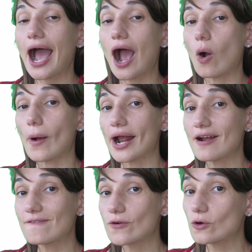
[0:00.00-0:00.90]

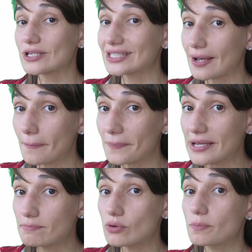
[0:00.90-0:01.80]
However, some
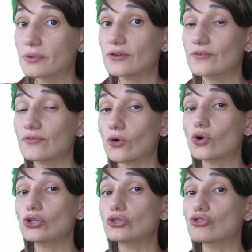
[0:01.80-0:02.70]
people
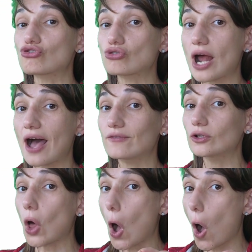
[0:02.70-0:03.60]
prefer to
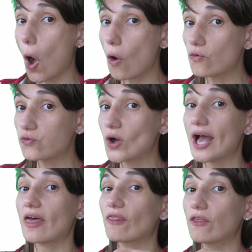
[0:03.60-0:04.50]
travel off
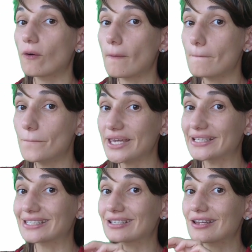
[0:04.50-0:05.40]
the
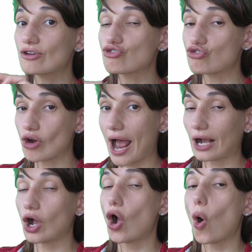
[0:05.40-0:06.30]
beaten
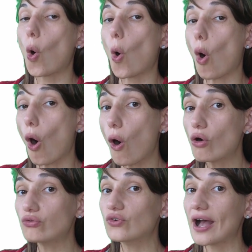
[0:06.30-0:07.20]
track or
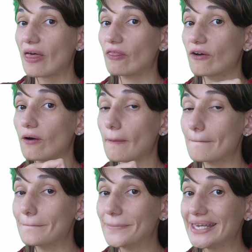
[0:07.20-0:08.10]
off
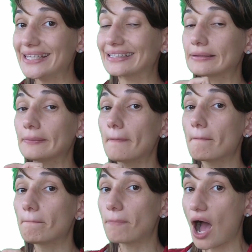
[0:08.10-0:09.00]
the beaten
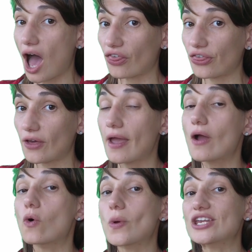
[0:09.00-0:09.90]
path,
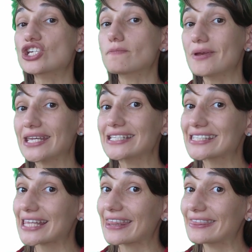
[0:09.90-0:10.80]
which means
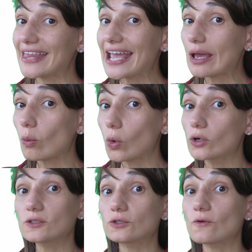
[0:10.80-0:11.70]
that they
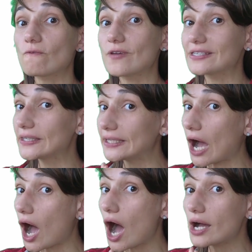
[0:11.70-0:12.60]
want to visit
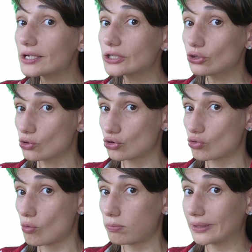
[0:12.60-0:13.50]

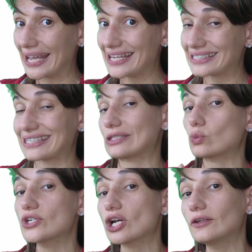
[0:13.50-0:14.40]
unusual places
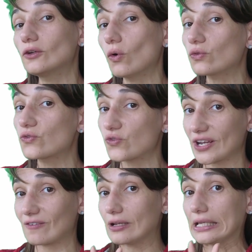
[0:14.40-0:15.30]
which are not
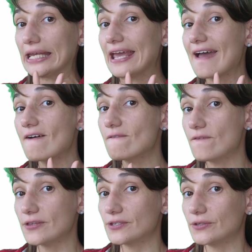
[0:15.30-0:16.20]
frequently
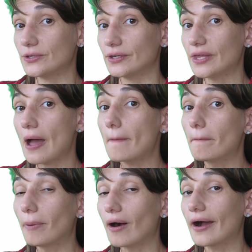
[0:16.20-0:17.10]
visited
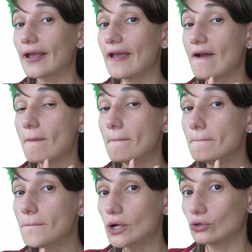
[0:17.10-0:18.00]
by
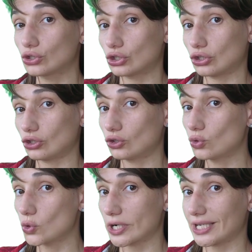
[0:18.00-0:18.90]
most
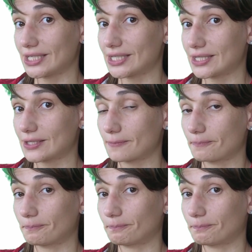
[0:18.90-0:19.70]
tourists.